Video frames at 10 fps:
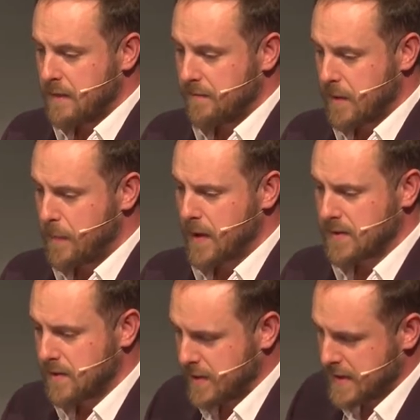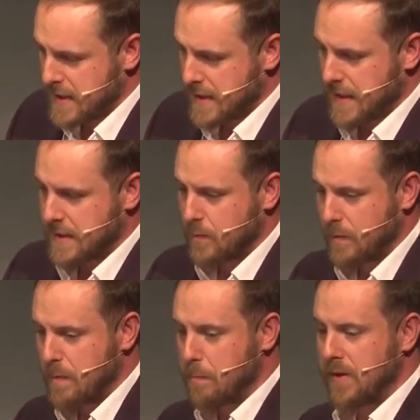For the past 13 years,
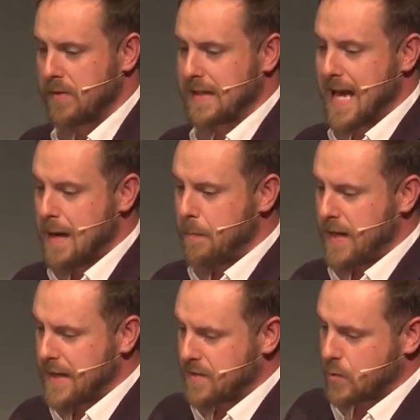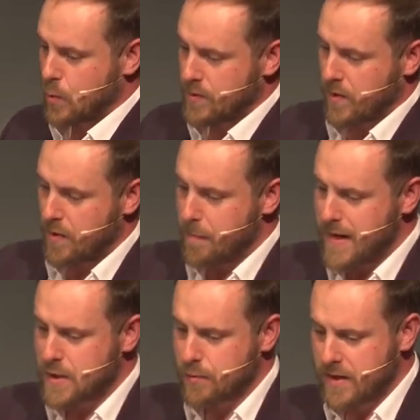we've been building NPS scores on the
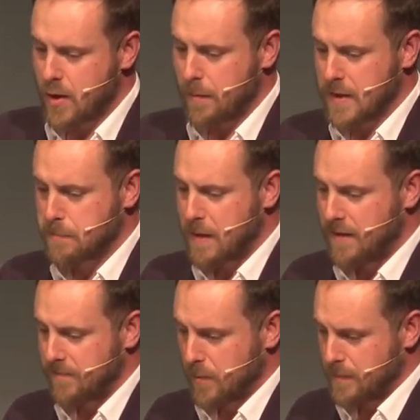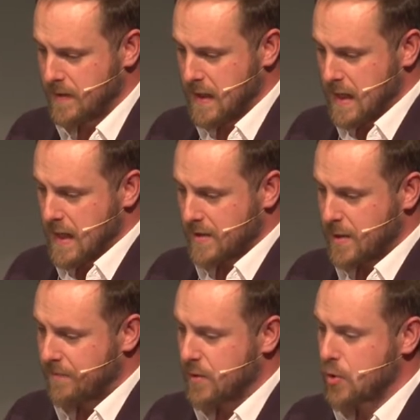major e-commerce platforms, and so
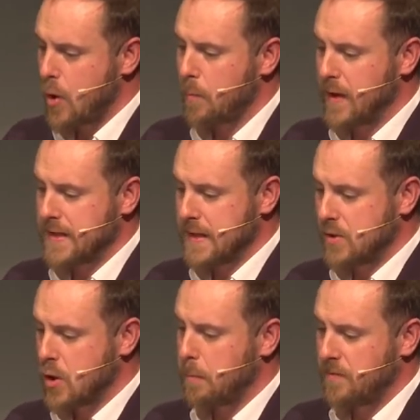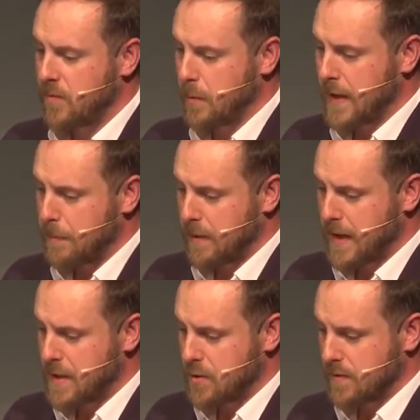have the top-rated, top-performing
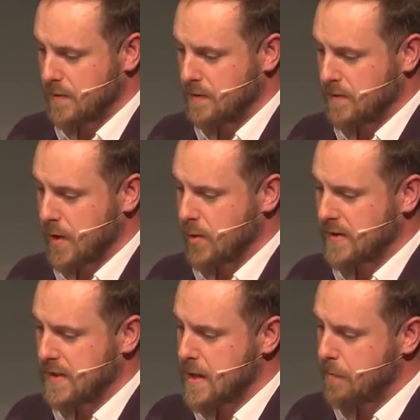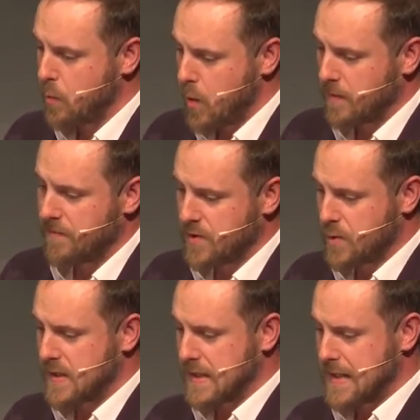applications. Zonos is number one for
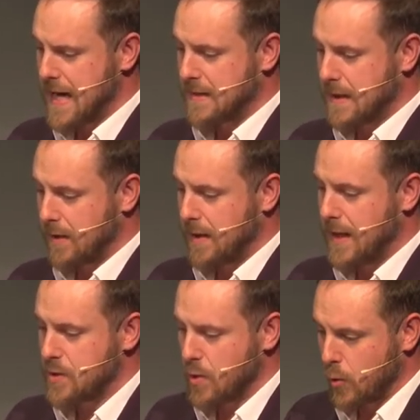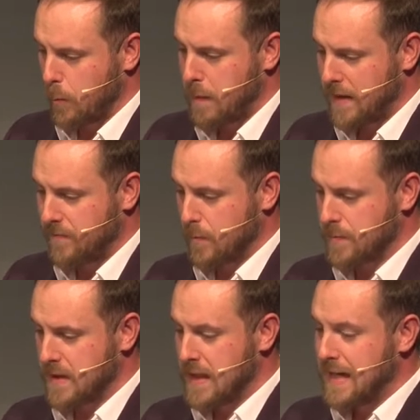duty and tax calculation on all
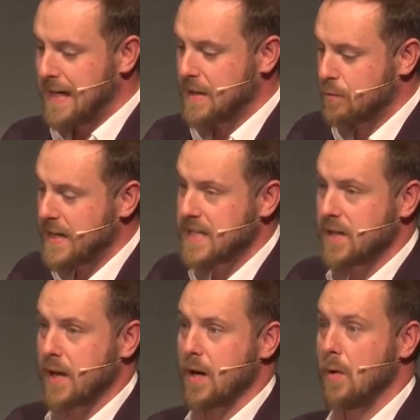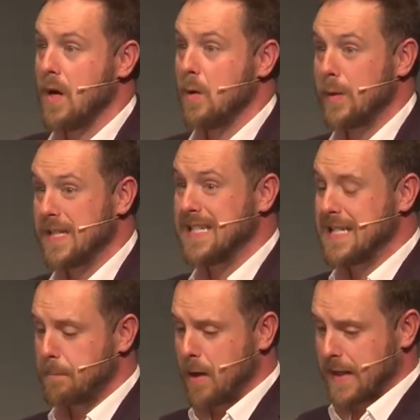platforms. It's ready to go. We just need
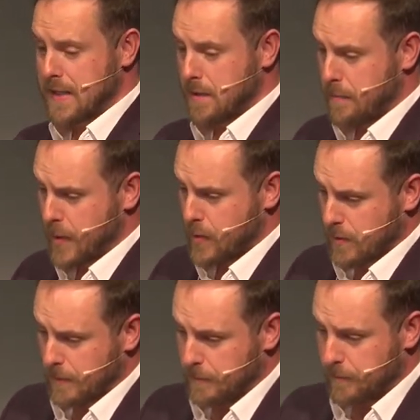to plug it into the postal.